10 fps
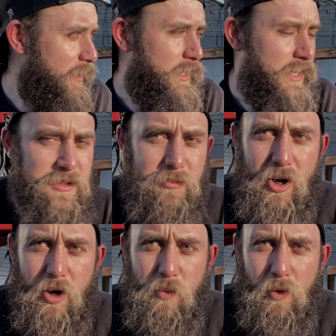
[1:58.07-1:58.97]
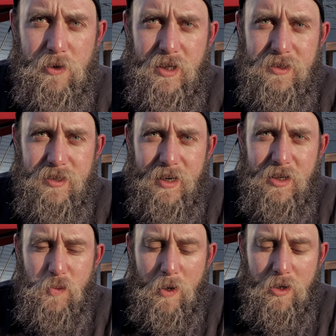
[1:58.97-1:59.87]
And get some garden work done today
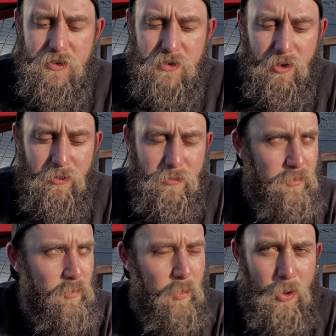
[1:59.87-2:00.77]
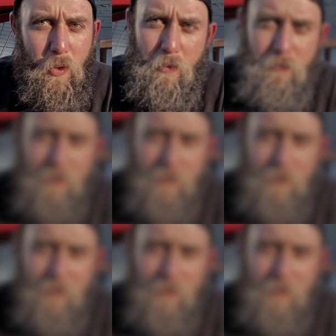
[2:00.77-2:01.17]
as well, so we'll go over